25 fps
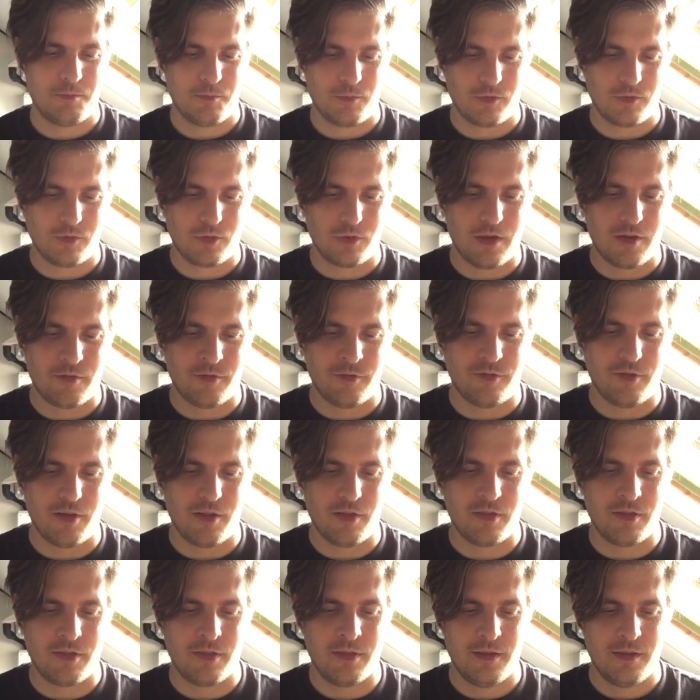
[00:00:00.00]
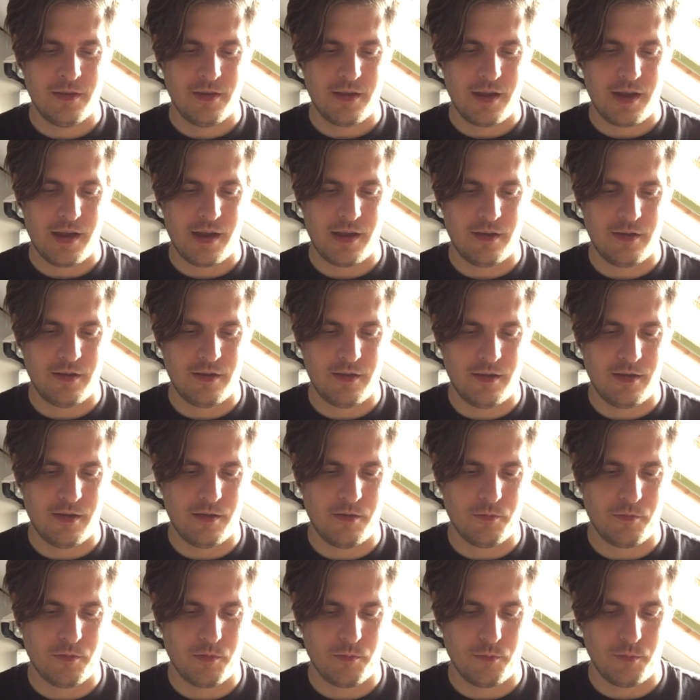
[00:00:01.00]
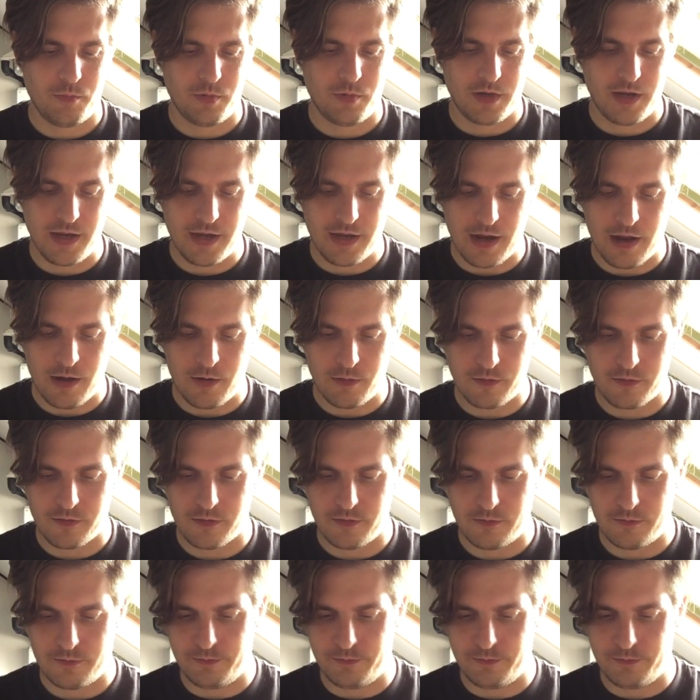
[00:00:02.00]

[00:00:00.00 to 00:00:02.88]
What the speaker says: it's gonna have fun and geek out.